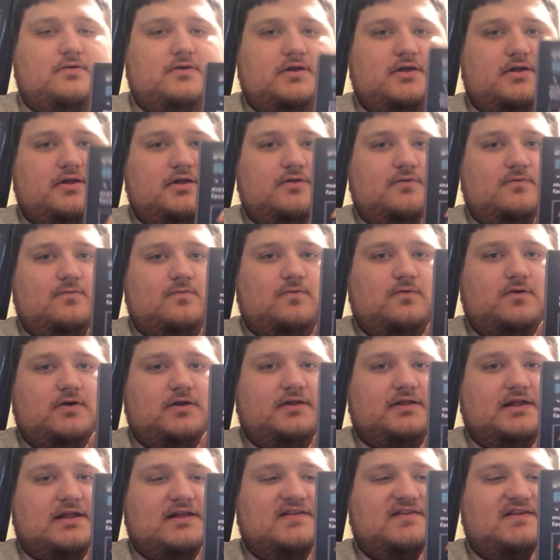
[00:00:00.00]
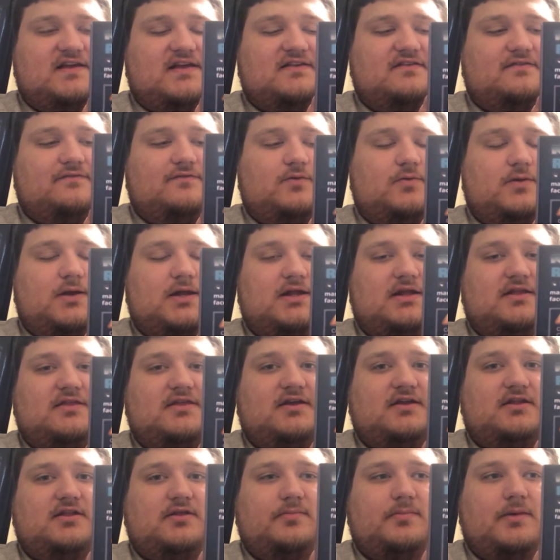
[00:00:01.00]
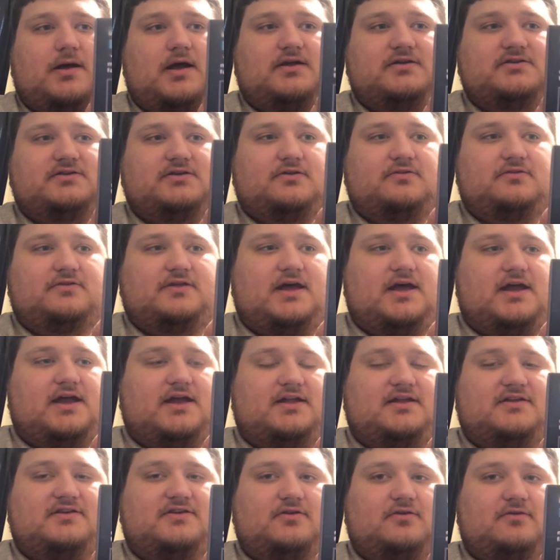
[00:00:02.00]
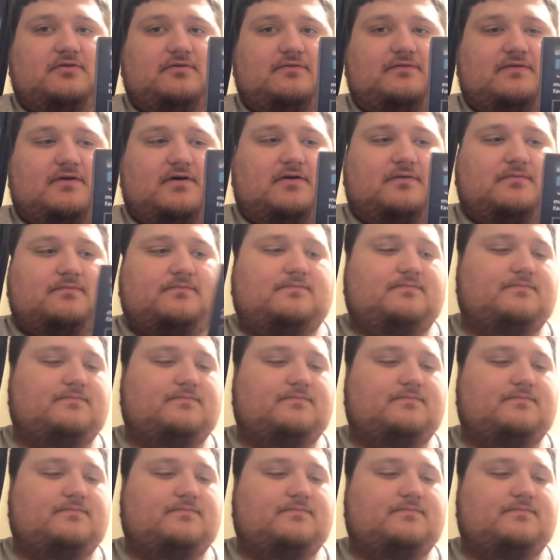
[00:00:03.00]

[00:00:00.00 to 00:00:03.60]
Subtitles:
and another warning that says if you eat anything in the box, you'll die and it's your own fault.